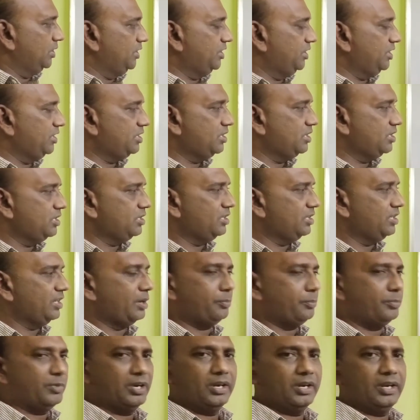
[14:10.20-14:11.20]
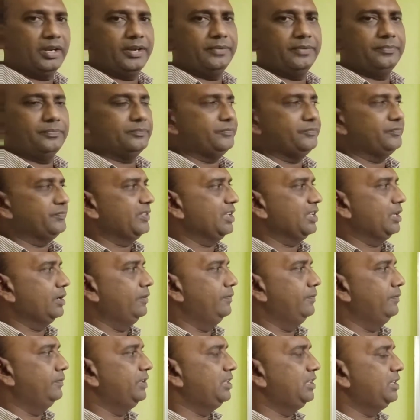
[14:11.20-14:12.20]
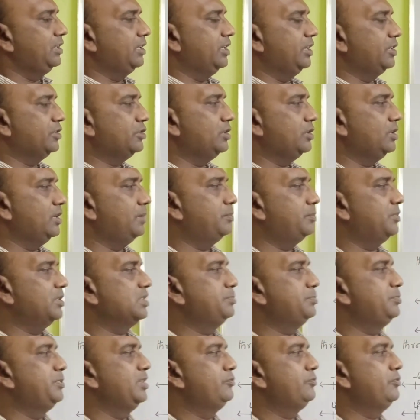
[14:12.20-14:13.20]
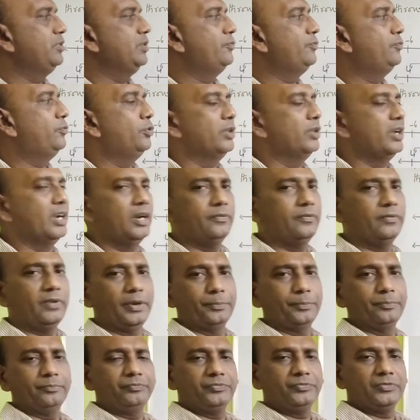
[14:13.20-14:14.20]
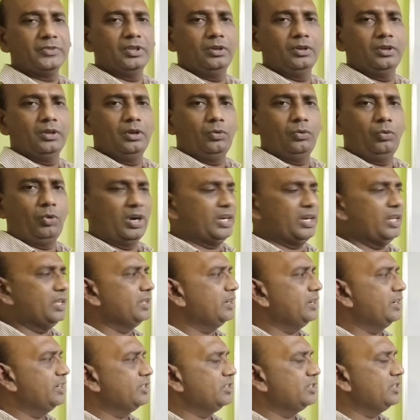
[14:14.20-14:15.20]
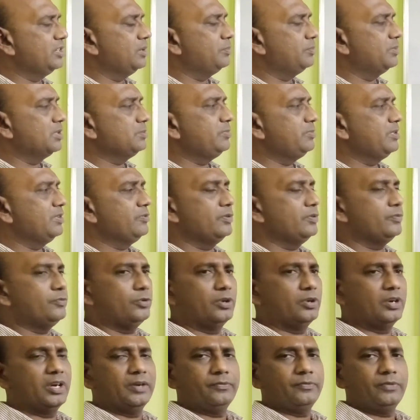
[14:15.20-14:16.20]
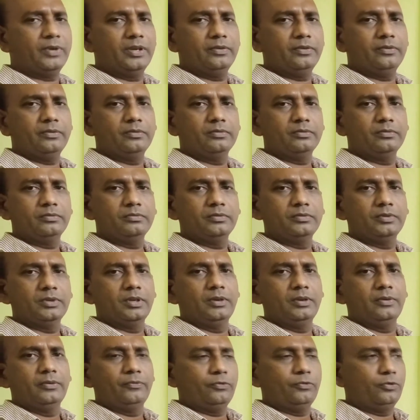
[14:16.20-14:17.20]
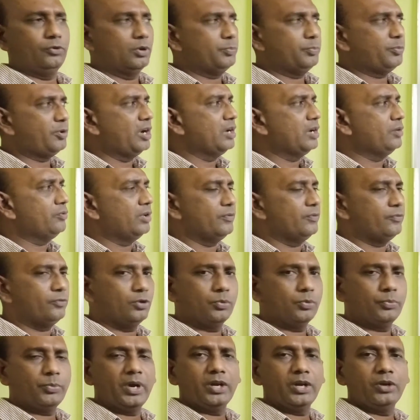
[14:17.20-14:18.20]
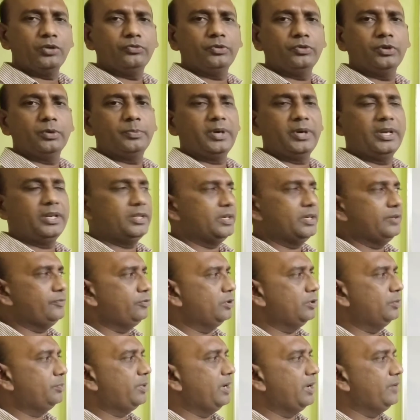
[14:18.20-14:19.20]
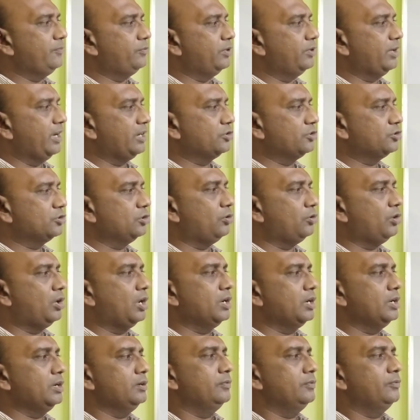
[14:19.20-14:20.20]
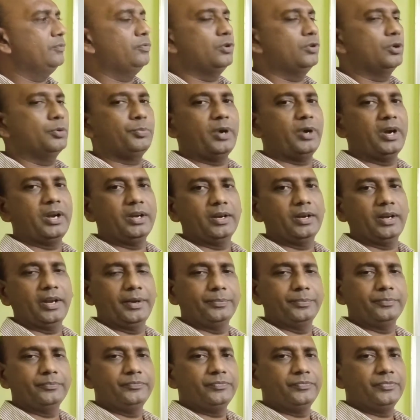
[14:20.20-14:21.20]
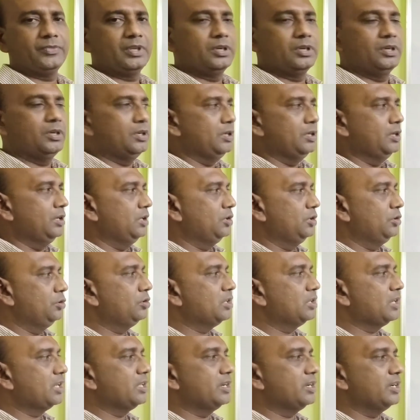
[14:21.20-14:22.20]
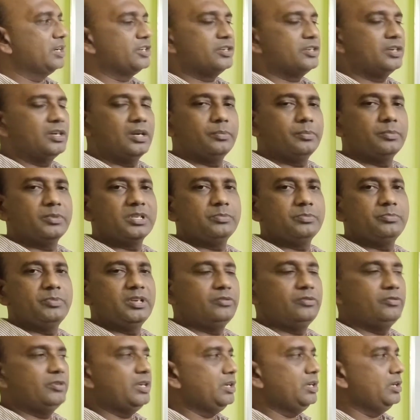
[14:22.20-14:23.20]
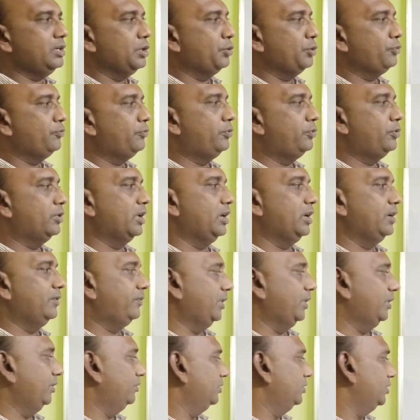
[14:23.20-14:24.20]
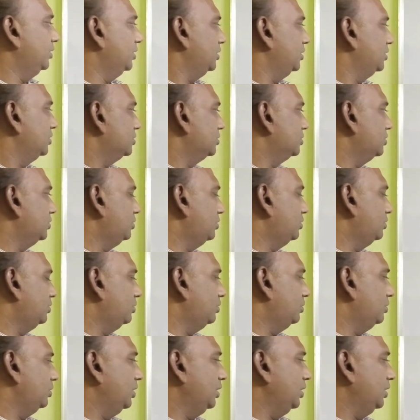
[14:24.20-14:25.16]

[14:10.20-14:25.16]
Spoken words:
this is the number line with the rational numbers between 4 and 5. What are the rational numbers between 4 and 5? 4.1, 4.2, 4.3, 4.4 and so on, 4.9. Those are the rational numbers between 4 and 5. So